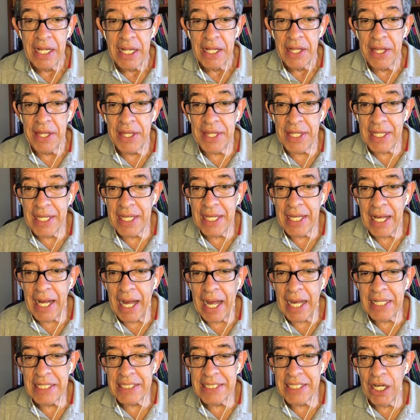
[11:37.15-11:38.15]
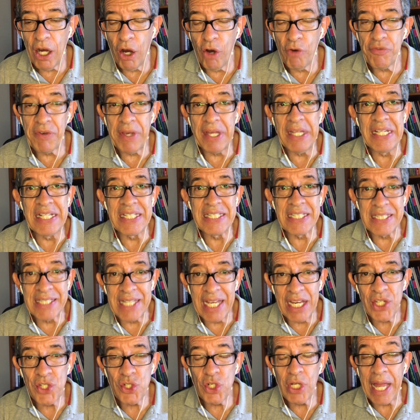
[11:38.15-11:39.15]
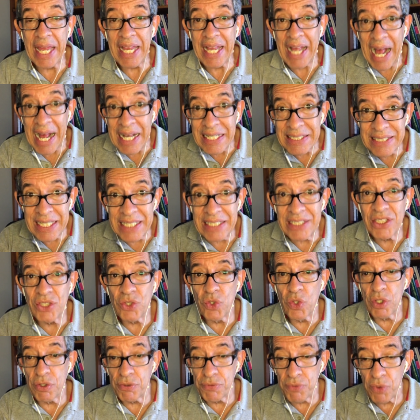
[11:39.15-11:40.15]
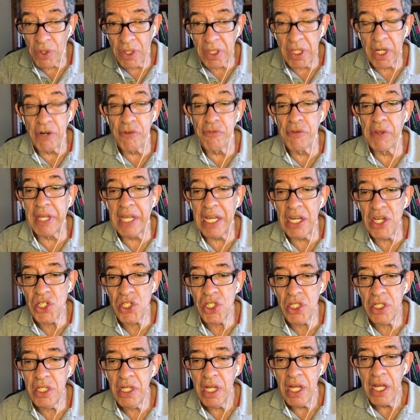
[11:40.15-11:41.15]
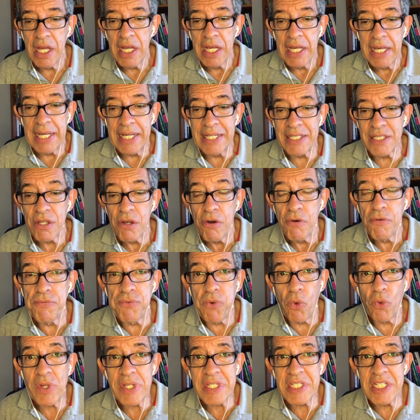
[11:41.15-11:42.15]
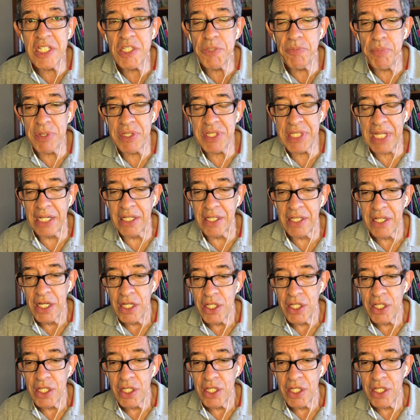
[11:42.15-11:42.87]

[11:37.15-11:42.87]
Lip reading: The idea of elicitation, like asking students for clarification, is 46%.